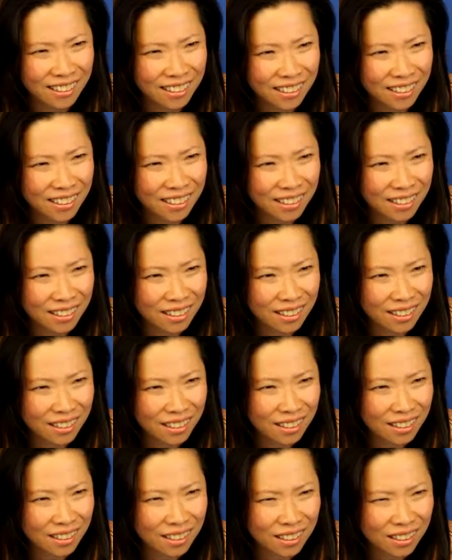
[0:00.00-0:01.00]

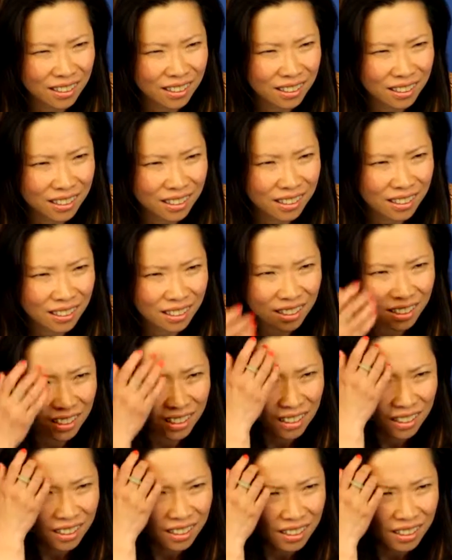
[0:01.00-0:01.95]
[no speech]